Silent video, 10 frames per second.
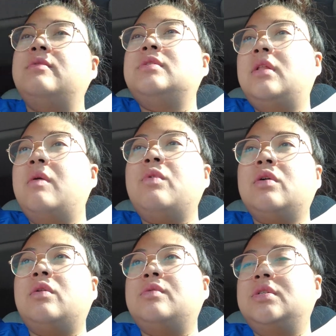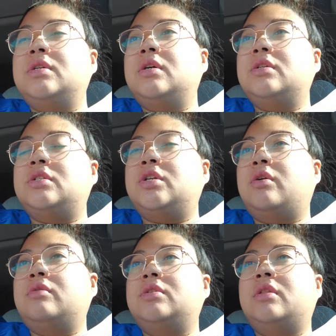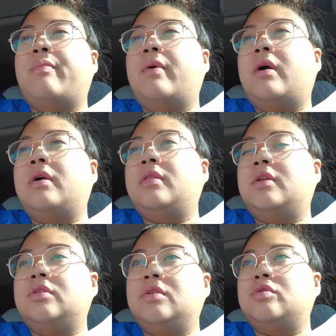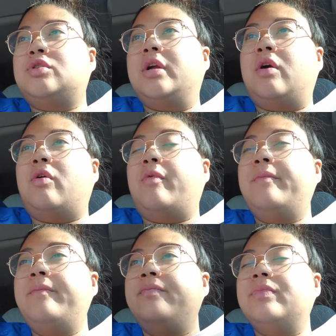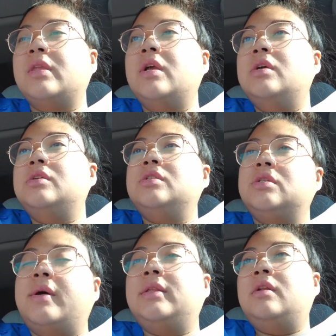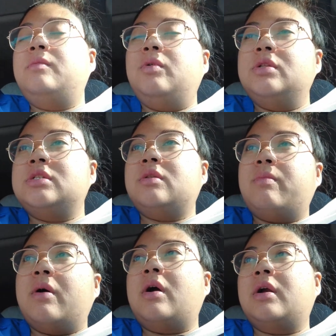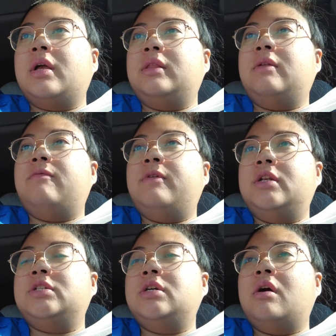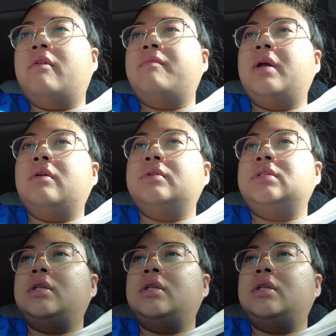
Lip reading: it was a lot more closer to go to the park than to go straight home. So I ended up going to the park and then finishing off my notes